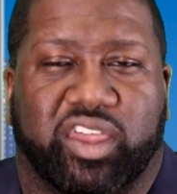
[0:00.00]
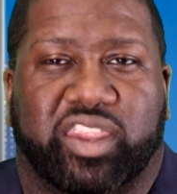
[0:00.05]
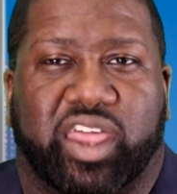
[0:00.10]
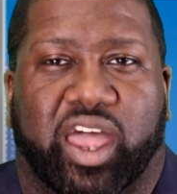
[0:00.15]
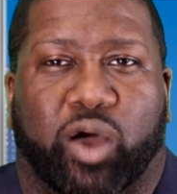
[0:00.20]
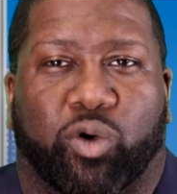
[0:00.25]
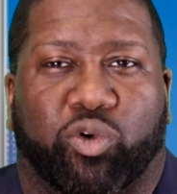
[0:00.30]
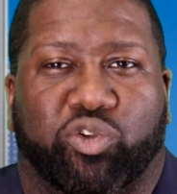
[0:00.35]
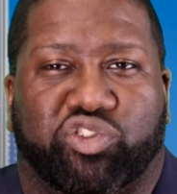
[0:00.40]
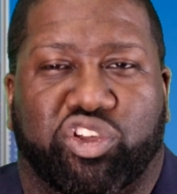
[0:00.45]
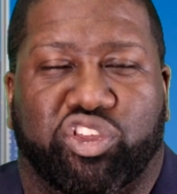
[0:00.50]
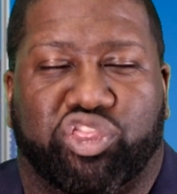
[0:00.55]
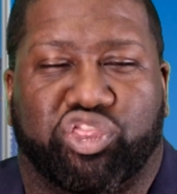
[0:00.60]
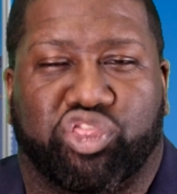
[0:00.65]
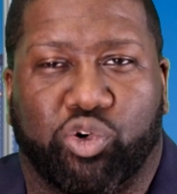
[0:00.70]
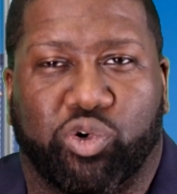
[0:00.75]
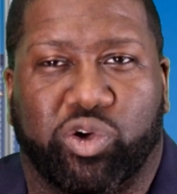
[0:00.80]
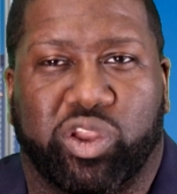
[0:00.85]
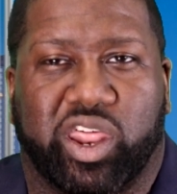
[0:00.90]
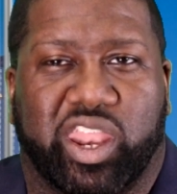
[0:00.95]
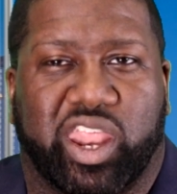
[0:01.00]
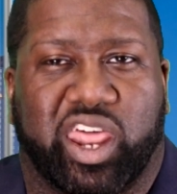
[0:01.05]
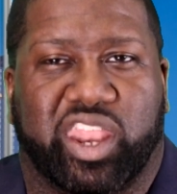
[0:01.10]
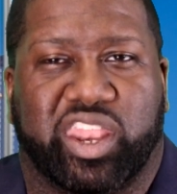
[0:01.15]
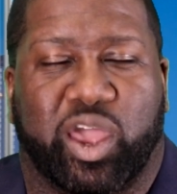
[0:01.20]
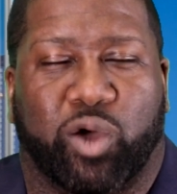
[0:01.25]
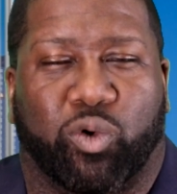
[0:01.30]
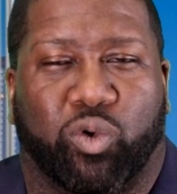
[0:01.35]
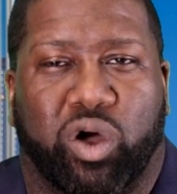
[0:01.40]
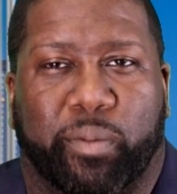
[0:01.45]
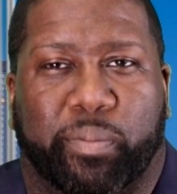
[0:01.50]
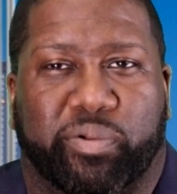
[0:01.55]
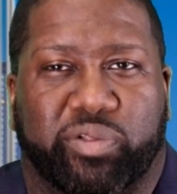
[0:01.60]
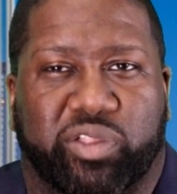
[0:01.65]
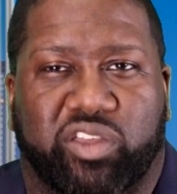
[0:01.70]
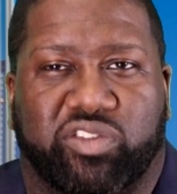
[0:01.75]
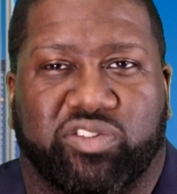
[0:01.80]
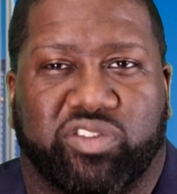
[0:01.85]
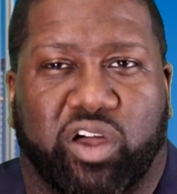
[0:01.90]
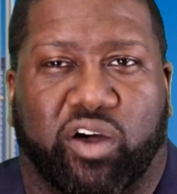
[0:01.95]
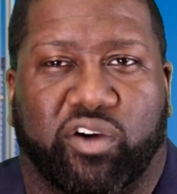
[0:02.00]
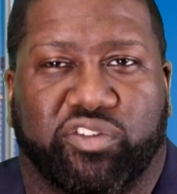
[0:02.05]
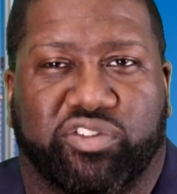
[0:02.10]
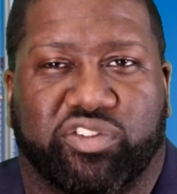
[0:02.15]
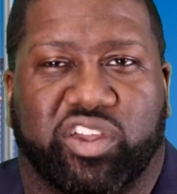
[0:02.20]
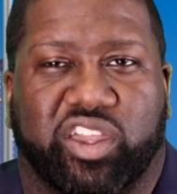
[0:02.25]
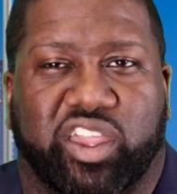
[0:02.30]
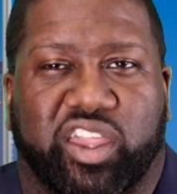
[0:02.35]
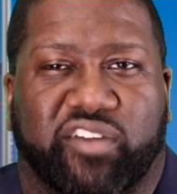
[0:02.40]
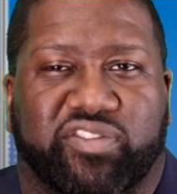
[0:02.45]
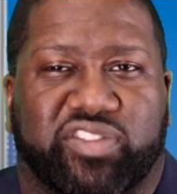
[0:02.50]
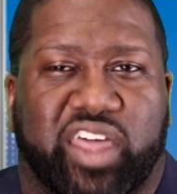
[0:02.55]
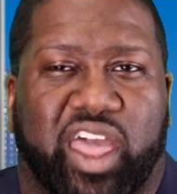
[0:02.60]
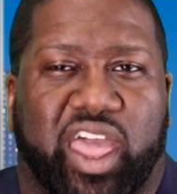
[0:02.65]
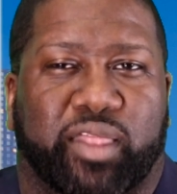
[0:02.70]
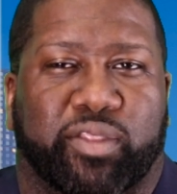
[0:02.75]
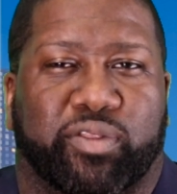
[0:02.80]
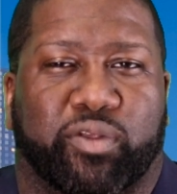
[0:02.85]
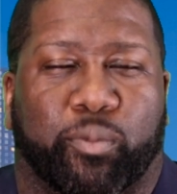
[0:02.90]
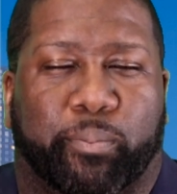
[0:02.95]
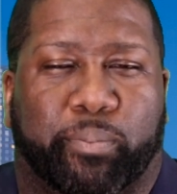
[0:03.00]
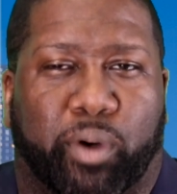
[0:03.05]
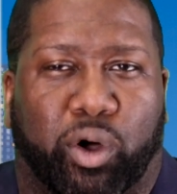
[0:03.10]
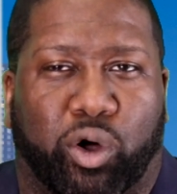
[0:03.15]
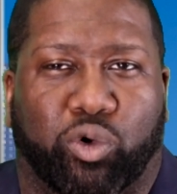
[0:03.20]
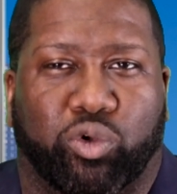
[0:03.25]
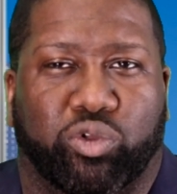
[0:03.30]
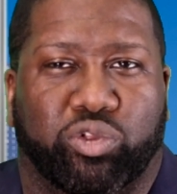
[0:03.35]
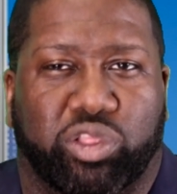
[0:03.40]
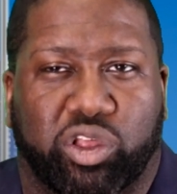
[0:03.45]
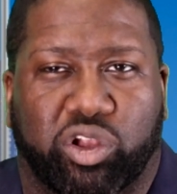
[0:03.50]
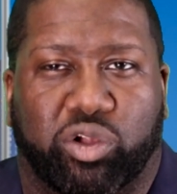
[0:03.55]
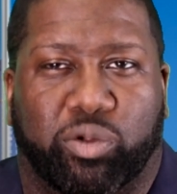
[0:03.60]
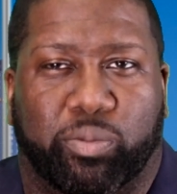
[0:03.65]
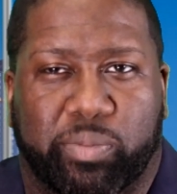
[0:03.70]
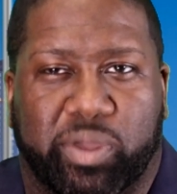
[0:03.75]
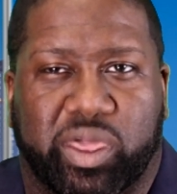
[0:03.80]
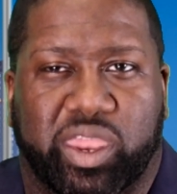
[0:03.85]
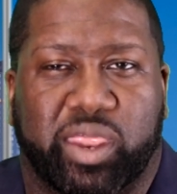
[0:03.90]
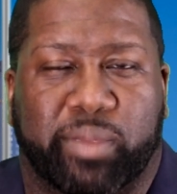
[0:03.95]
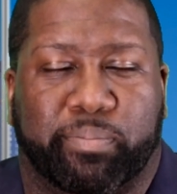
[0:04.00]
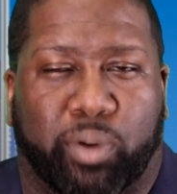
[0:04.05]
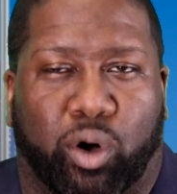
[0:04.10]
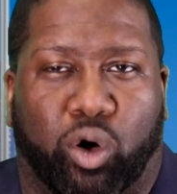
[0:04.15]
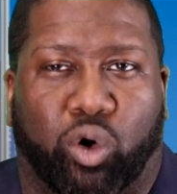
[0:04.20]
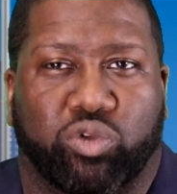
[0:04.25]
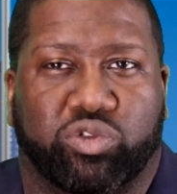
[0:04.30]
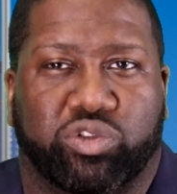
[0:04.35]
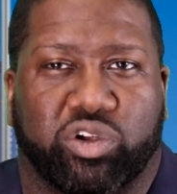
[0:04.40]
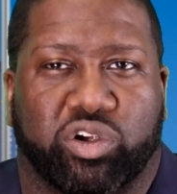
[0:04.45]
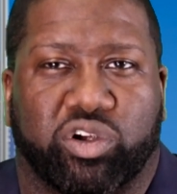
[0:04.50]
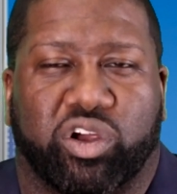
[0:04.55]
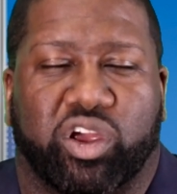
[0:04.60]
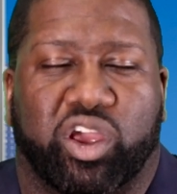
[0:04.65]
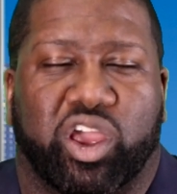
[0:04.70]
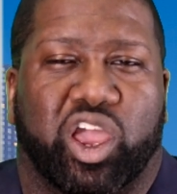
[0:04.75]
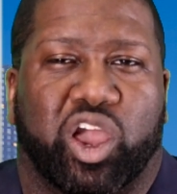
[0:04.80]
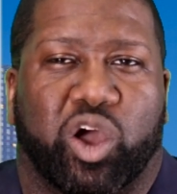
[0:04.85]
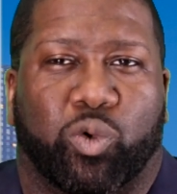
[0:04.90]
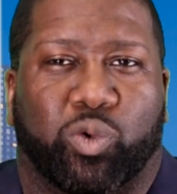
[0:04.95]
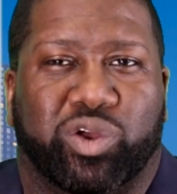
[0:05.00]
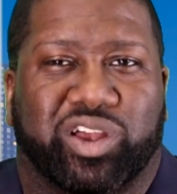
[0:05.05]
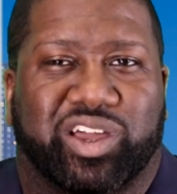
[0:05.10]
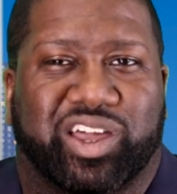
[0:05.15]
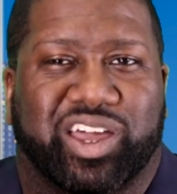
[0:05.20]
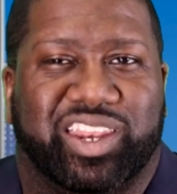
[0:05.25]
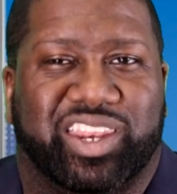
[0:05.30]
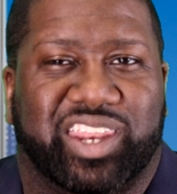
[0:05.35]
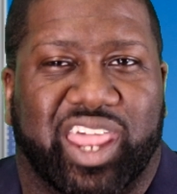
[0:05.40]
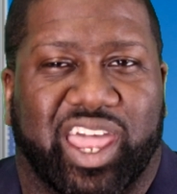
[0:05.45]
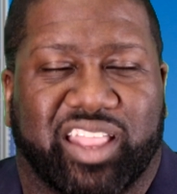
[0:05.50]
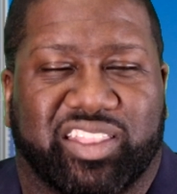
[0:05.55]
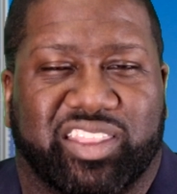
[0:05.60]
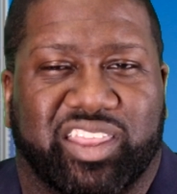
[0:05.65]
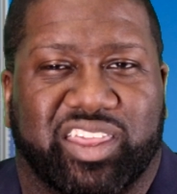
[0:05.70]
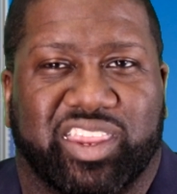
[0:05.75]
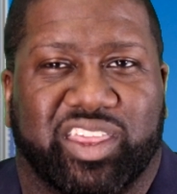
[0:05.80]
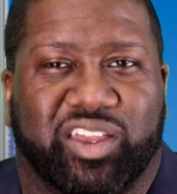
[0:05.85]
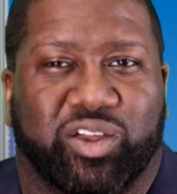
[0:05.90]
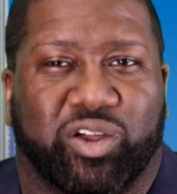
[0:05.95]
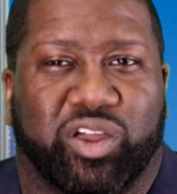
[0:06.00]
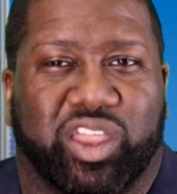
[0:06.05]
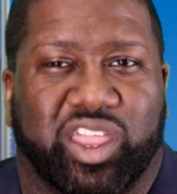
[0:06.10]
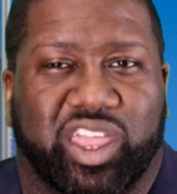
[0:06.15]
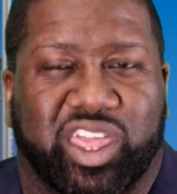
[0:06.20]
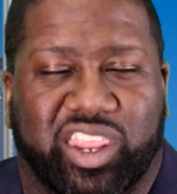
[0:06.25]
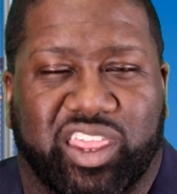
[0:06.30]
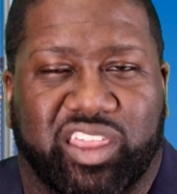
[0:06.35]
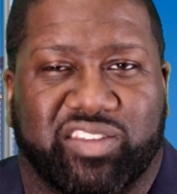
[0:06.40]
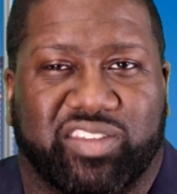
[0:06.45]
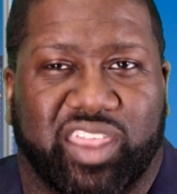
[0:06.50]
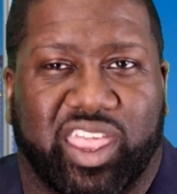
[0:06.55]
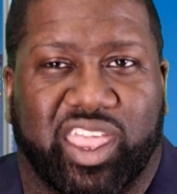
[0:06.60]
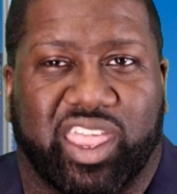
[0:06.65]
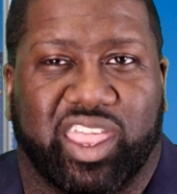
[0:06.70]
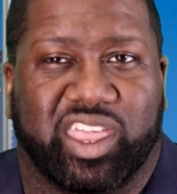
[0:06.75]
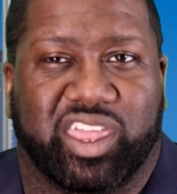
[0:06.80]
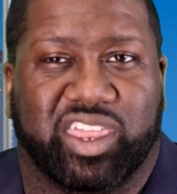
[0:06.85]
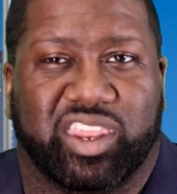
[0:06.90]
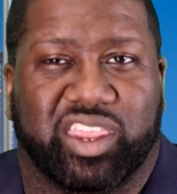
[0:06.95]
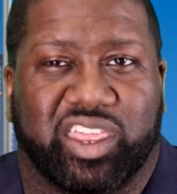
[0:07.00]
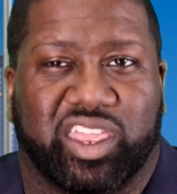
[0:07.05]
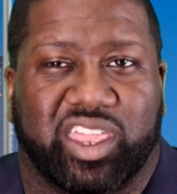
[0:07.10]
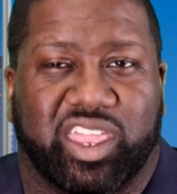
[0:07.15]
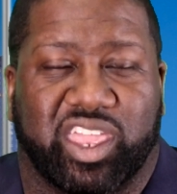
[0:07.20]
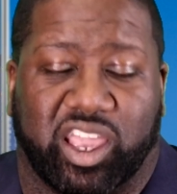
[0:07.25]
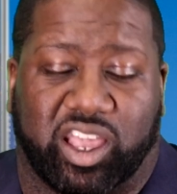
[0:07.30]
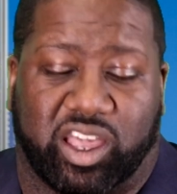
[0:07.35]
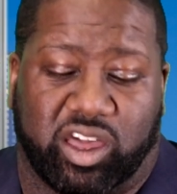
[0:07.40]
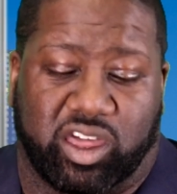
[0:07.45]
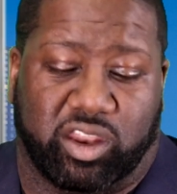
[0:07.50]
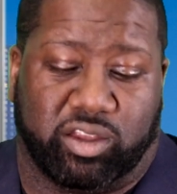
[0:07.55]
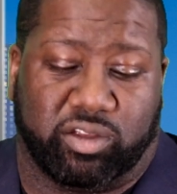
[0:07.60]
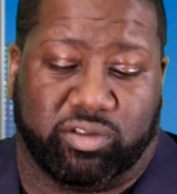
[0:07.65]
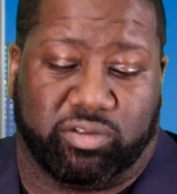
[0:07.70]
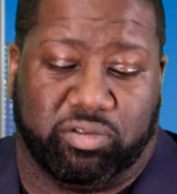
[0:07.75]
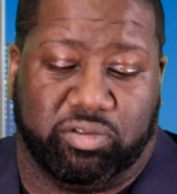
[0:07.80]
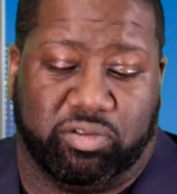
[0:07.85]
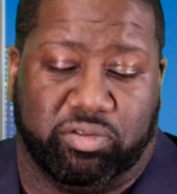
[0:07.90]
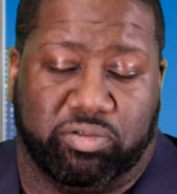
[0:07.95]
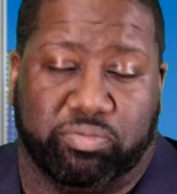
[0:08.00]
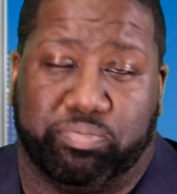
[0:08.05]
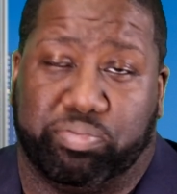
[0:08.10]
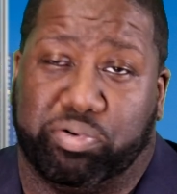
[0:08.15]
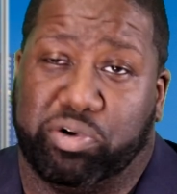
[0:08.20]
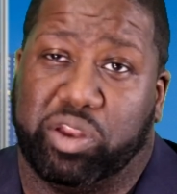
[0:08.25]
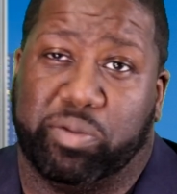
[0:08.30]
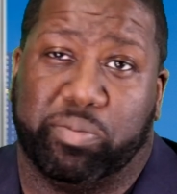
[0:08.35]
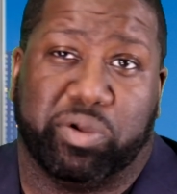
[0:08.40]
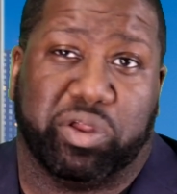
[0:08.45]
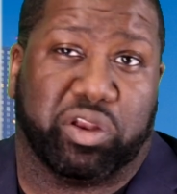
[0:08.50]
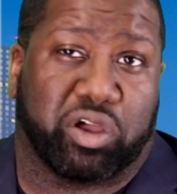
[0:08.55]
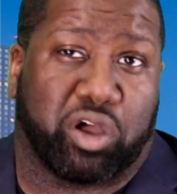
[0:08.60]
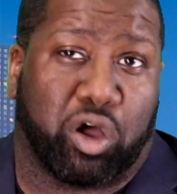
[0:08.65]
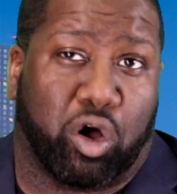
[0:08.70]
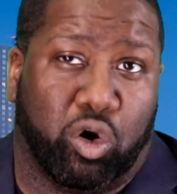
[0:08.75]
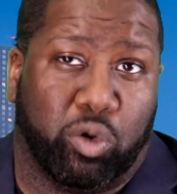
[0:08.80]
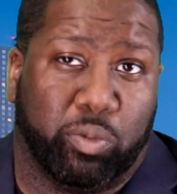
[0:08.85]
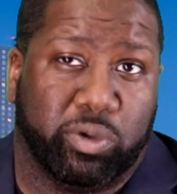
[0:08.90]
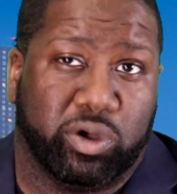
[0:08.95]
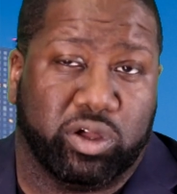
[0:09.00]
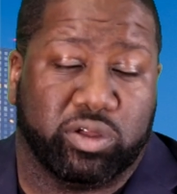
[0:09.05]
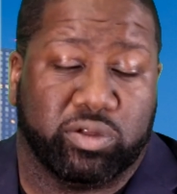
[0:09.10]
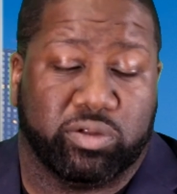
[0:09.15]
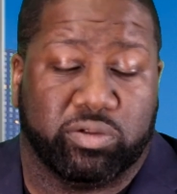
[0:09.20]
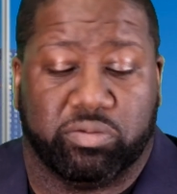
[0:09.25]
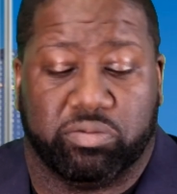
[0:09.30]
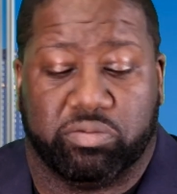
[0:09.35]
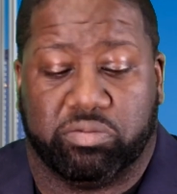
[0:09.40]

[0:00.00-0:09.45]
Now, when she threw it at that one police officer, if that little mini boulder would have connected in his head, it could have put him in a coma,